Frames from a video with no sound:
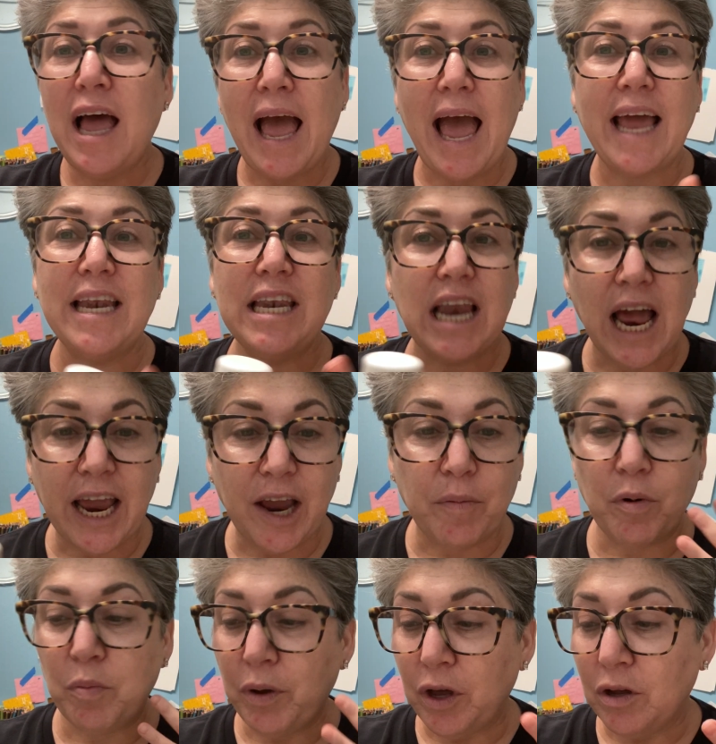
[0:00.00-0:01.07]
At night,
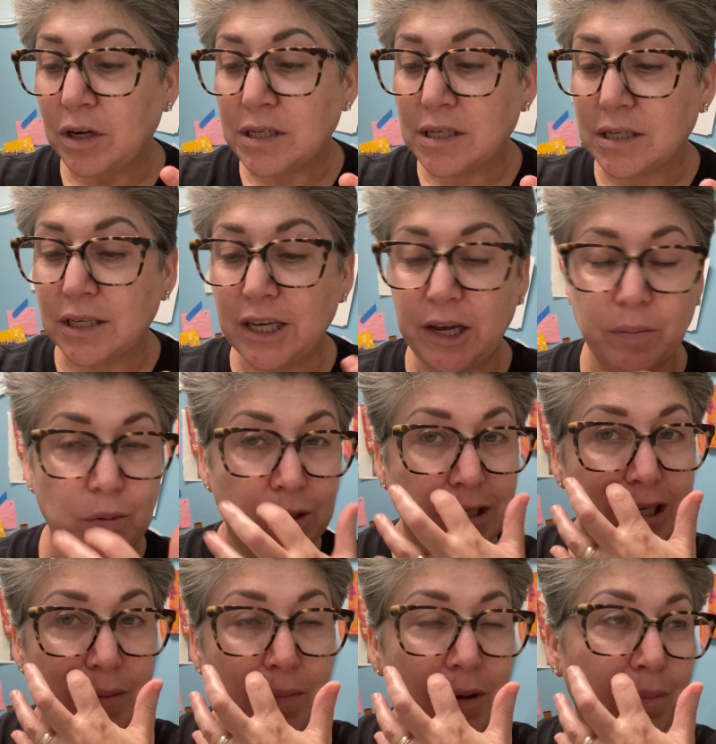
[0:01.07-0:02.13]
when we go to sleep, we're
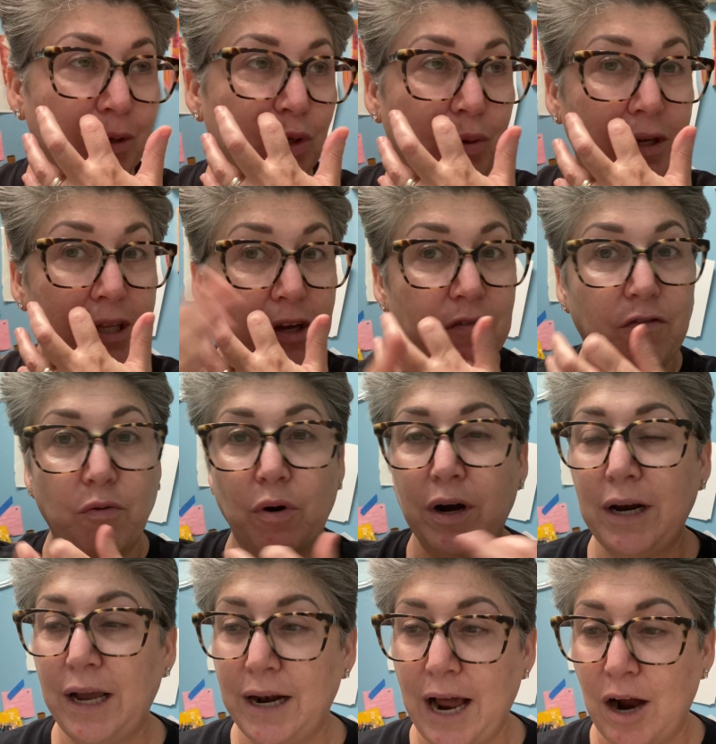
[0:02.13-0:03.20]
sleeping between like four and
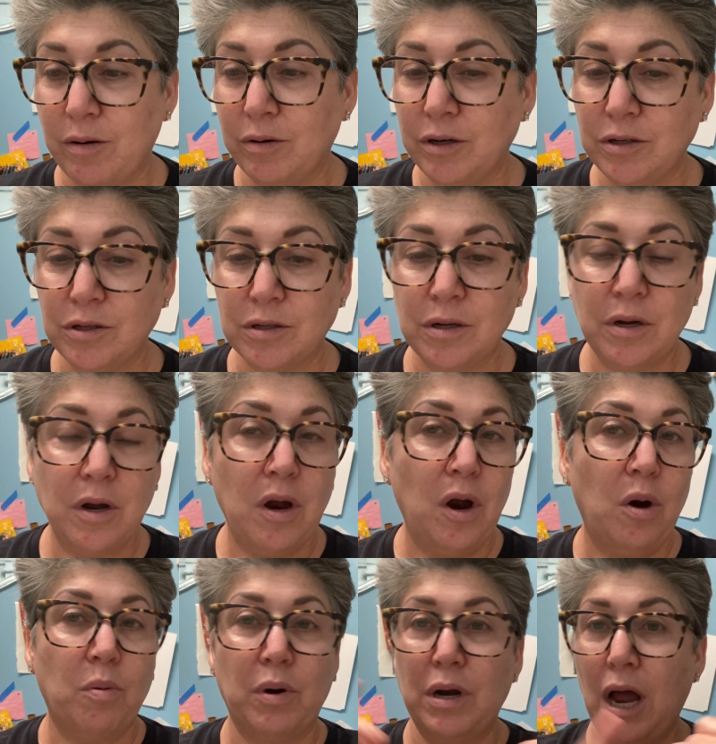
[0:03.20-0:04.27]
eight hours.
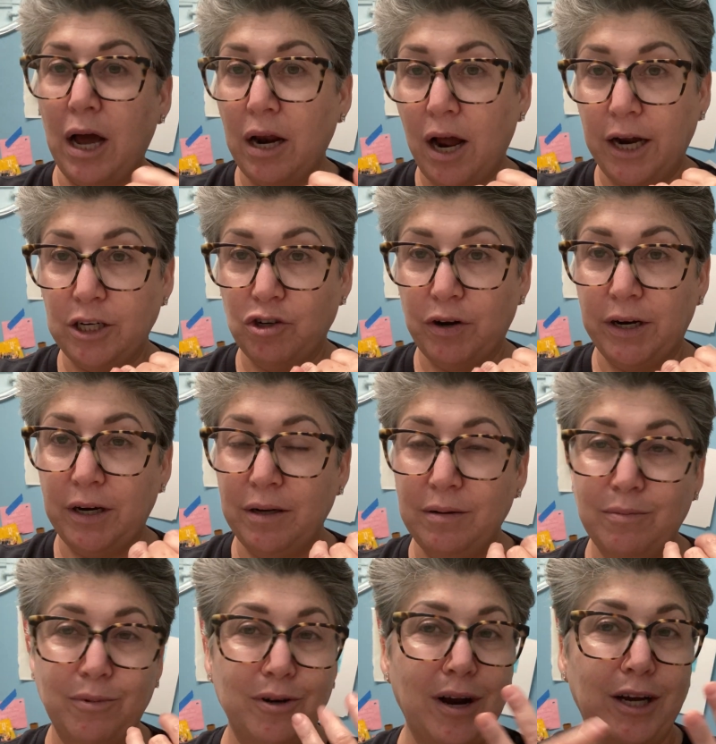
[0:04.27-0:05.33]
We're not hydrating.
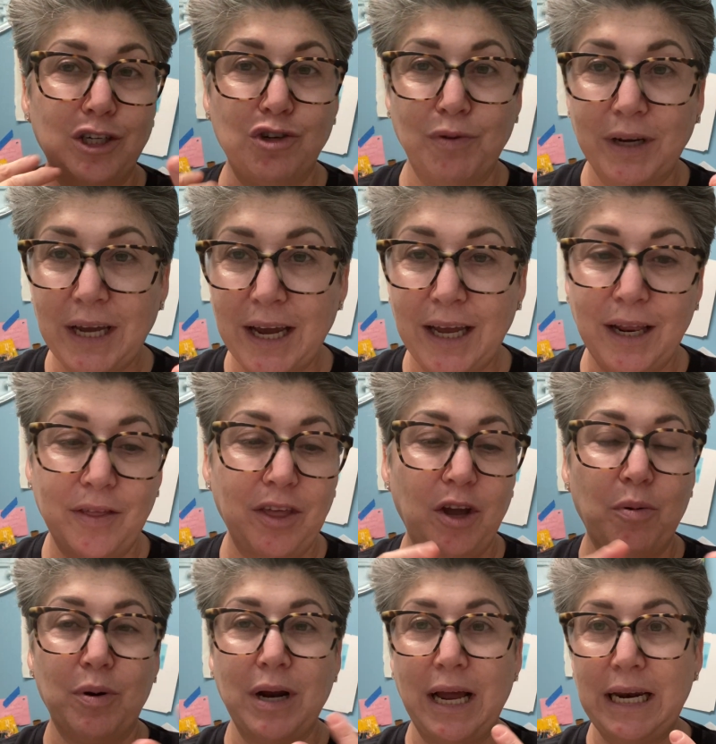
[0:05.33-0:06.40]
We're not drinking anything.
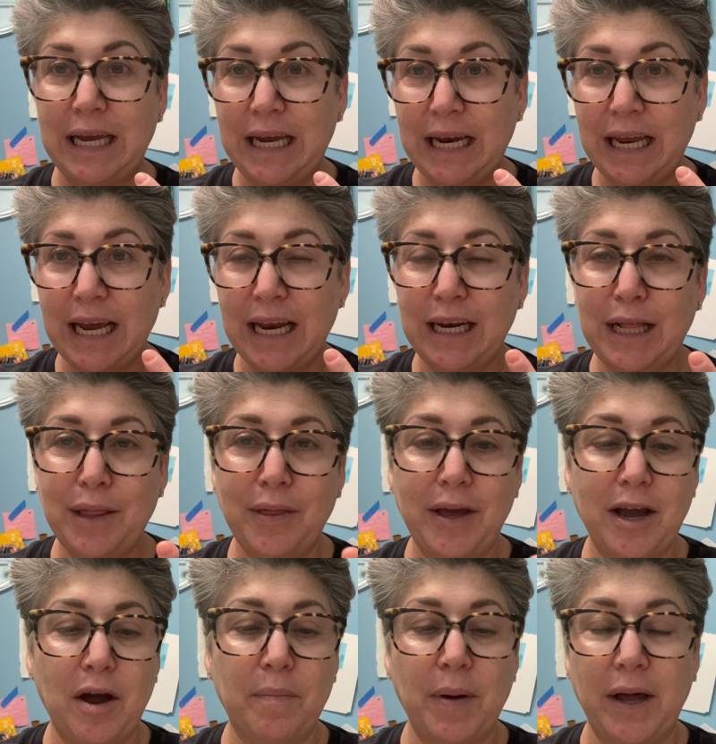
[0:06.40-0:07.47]
We're not eating
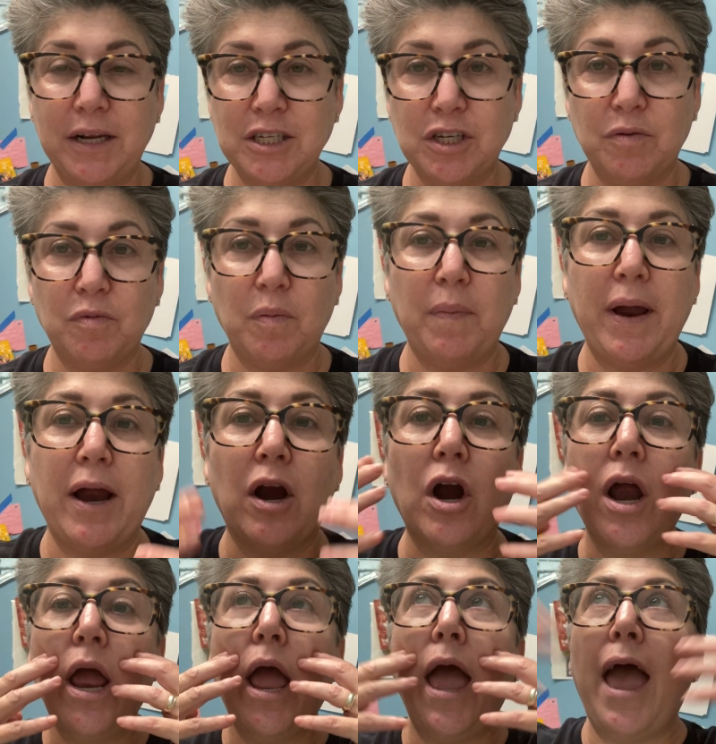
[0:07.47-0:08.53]
anything. Our body's in repair.
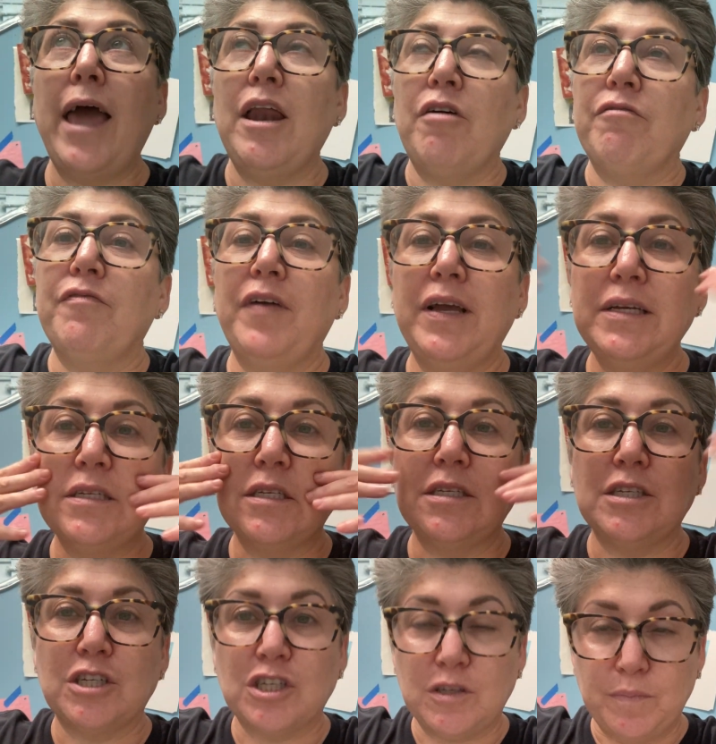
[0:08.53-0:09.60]
And our face is
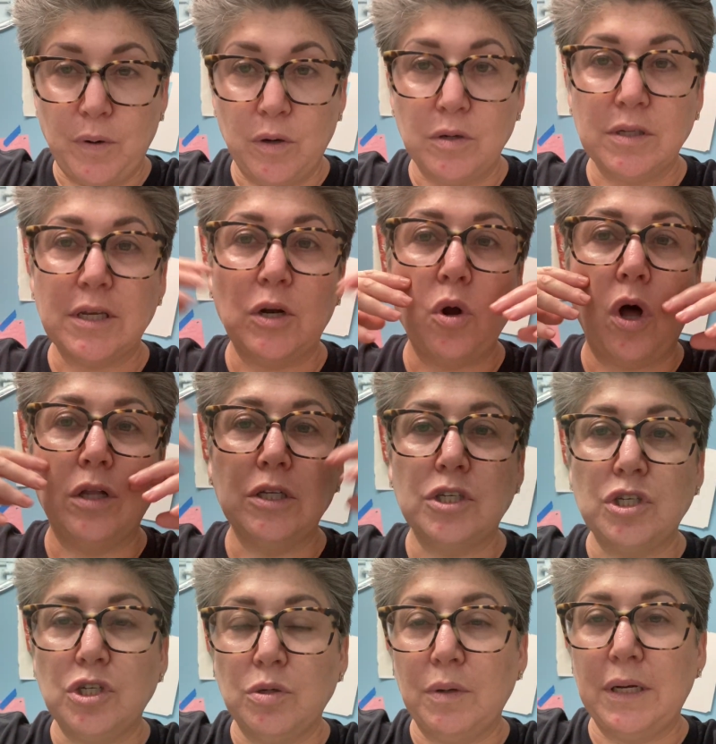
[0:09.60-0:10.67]
exposed, and all
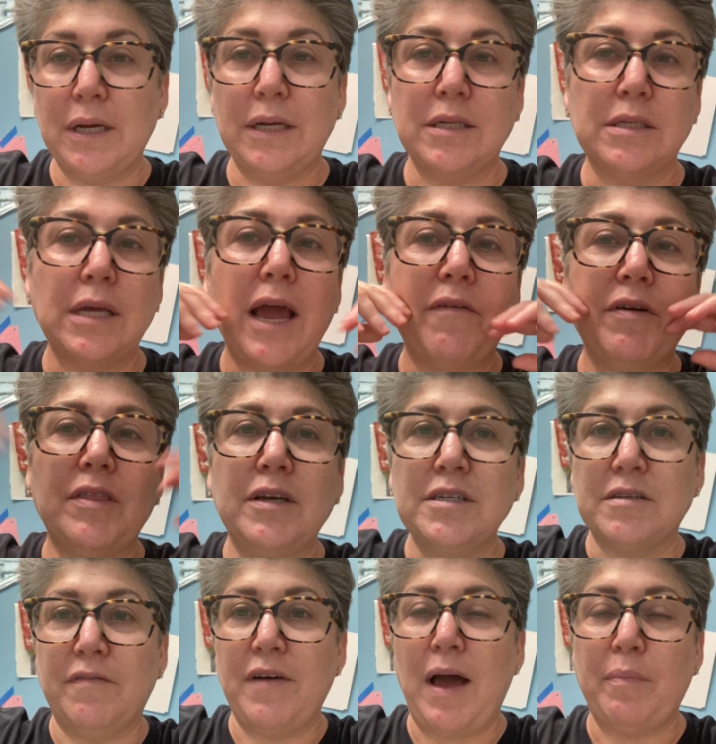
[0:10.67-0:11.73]
it's doing is everything's
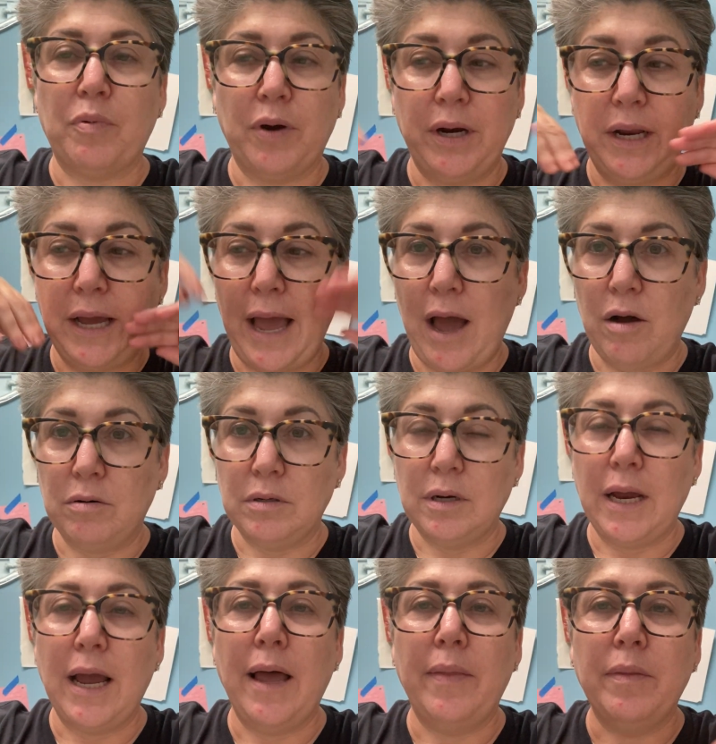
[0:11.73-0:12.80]
evaporating out
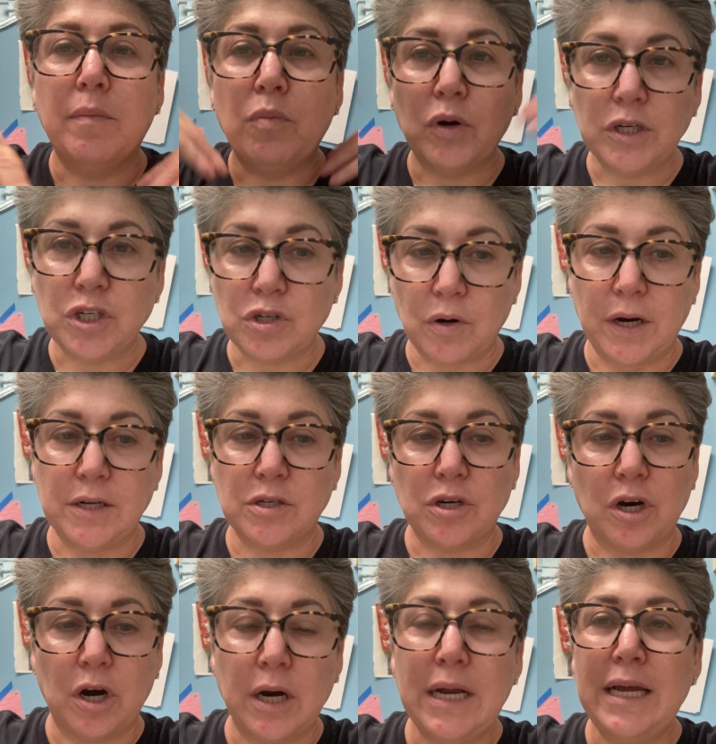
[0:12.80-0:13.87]
and the
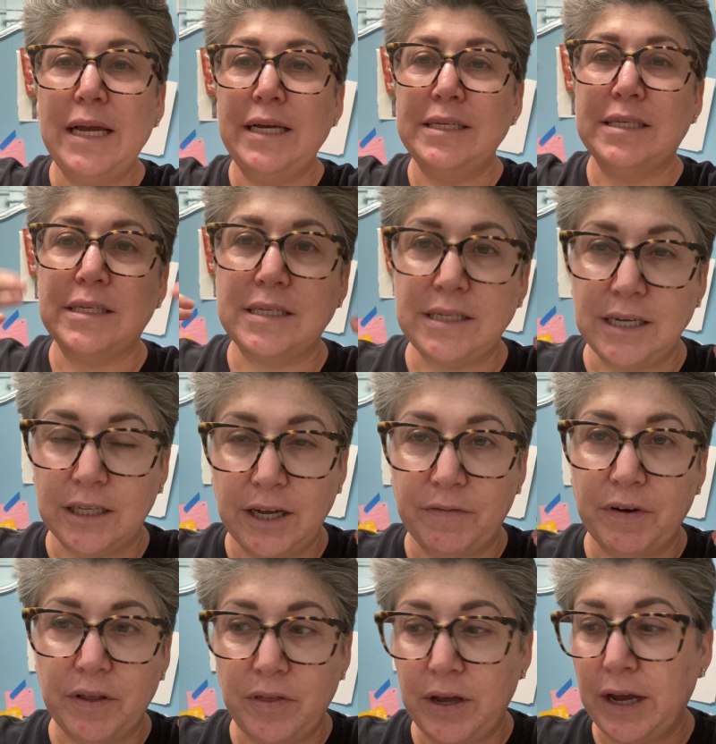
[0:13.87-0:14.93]
moisturizer is to seal
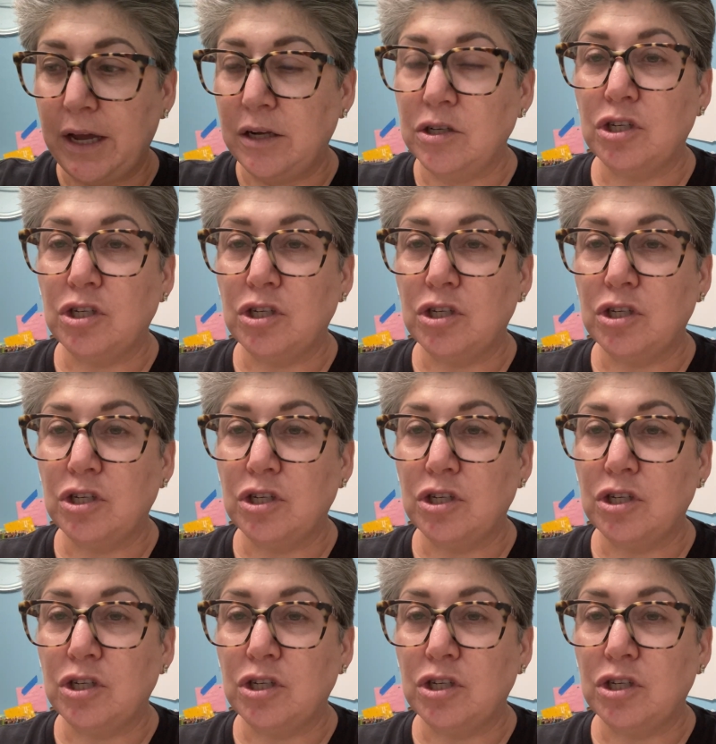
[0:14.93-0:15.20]
everything in.